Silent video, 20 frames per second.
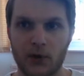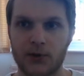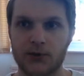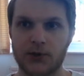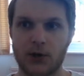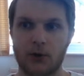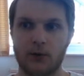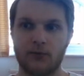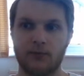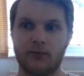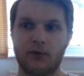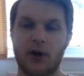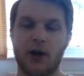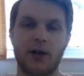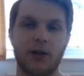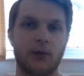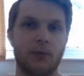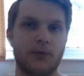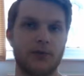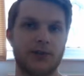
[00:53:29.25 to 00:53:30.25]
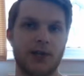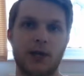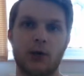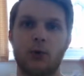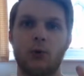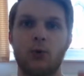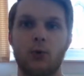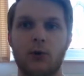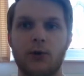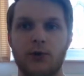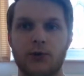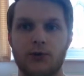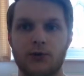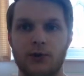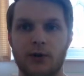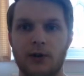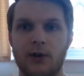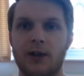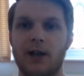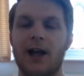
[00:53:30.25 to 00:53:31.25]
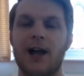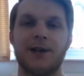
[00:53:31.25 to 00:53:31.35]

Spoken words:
So for argument's sake, an orchestra